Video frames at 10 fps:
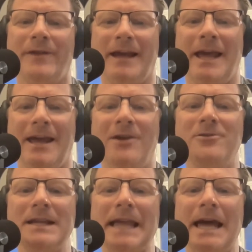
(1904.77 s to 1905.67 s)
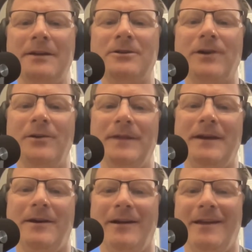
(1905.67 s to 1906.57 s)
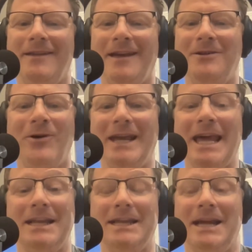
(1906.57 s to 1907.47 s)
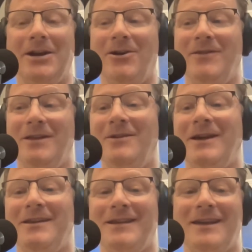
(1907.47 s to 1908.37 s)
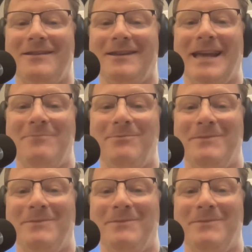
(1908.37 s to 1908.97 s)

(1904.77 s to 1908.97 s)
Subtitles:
Like, hey, here's a doctor out there, and I know I can't take care of in the United States the 10+